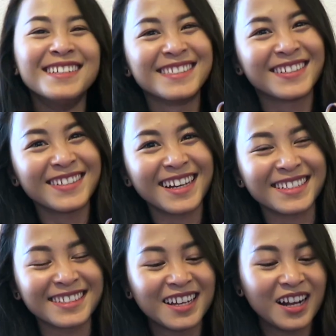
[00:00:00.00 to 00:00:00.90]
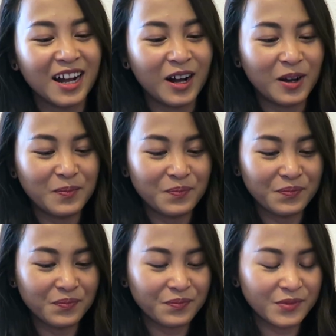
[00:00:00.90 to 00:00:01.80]
So yes, so
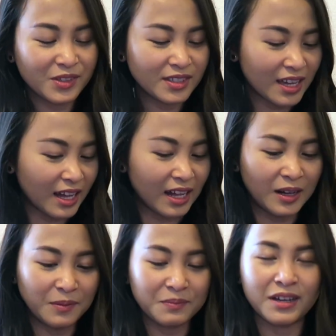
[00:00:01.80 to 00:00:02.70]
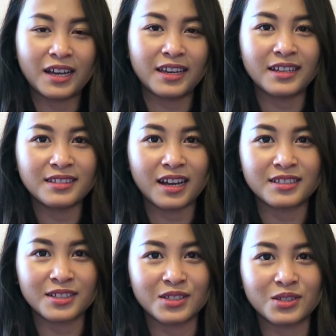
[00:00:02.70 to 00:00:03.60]
yeah, I guess I'll
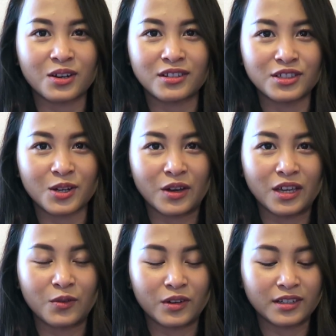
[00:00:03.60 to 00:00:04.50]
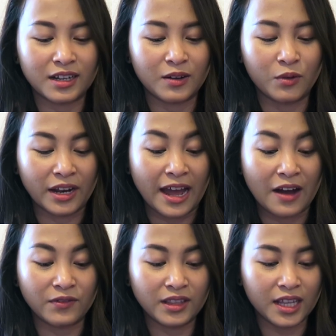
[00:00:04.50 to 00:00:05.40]
just start showing you what I
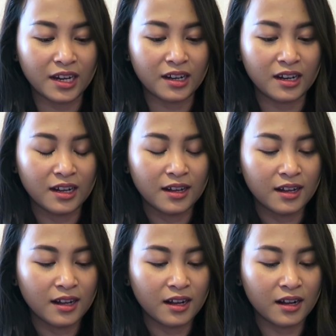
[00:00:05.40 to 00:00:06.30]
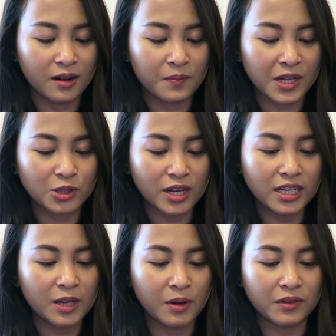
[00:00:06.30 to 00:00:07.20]
have in there. I try
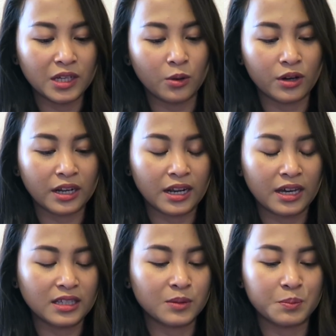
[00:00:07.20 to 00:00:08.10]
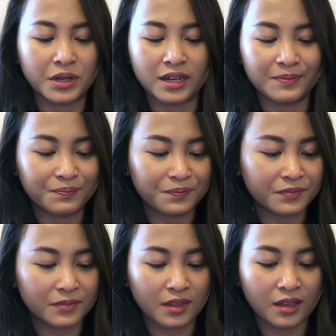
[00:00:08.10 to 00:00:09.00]
to keep everything organized, but
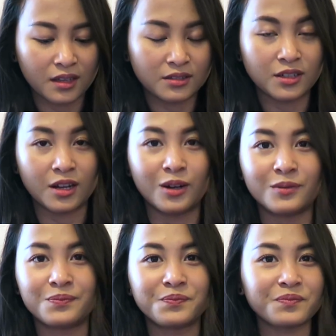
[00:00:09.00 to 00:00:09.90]
you know,